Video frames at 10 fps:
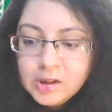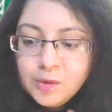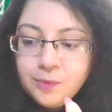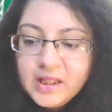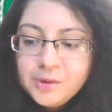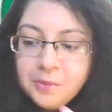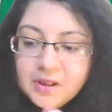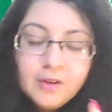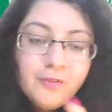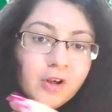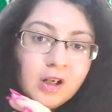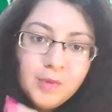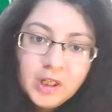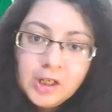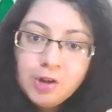So best method for
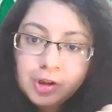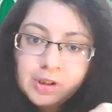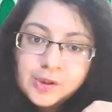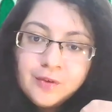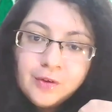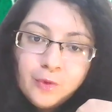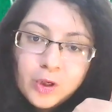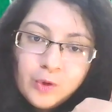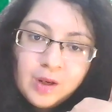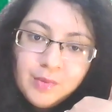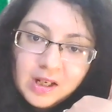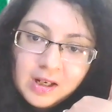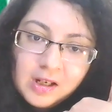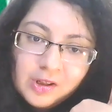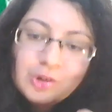communication. So if you want to
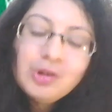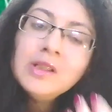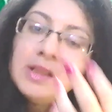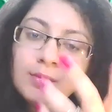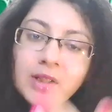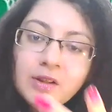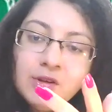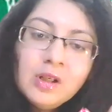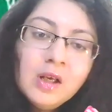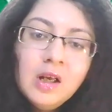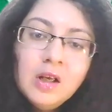communicate something